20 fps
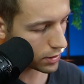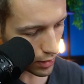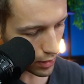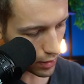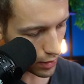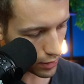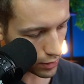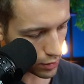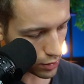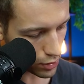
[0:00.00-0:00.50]

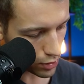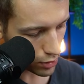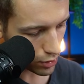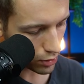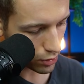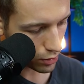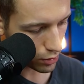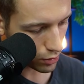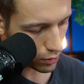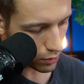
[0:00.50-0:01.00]
and
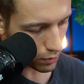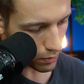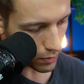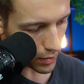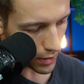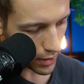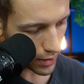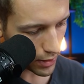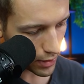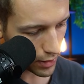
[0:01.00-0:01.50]
so
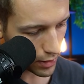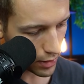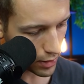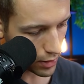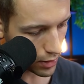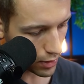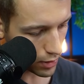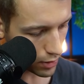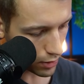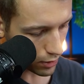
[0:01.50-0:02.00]
buy
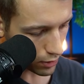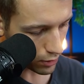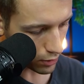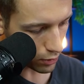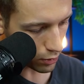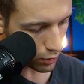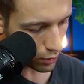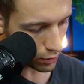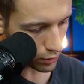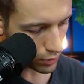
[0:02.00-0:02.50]
a
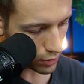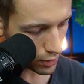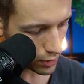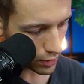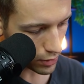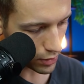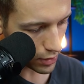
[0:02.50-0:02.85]
gold